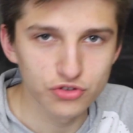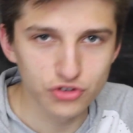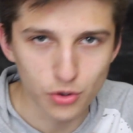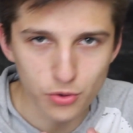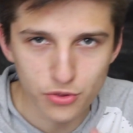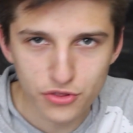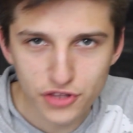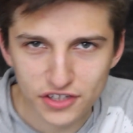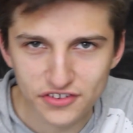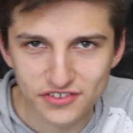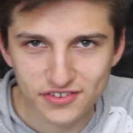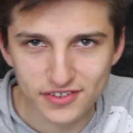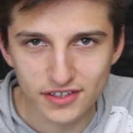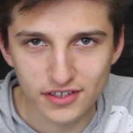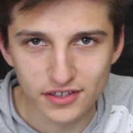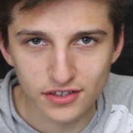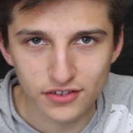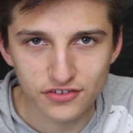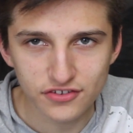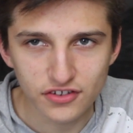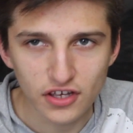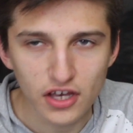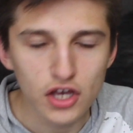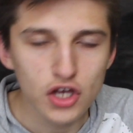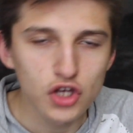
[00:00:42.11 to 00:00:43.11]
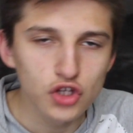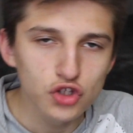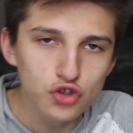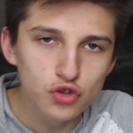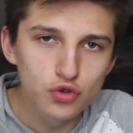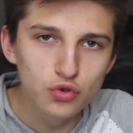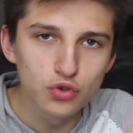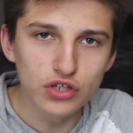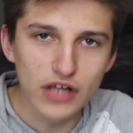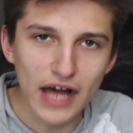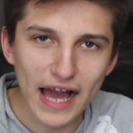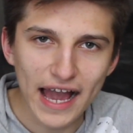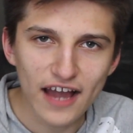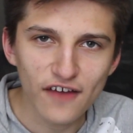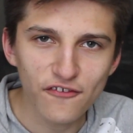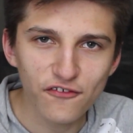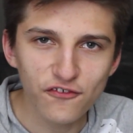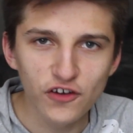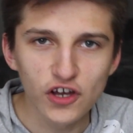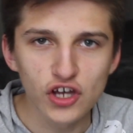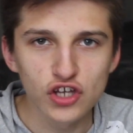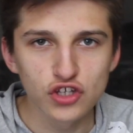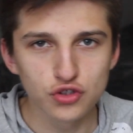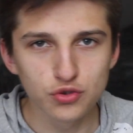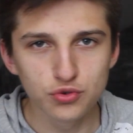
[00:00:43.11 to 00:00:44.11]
So this is, you laugh,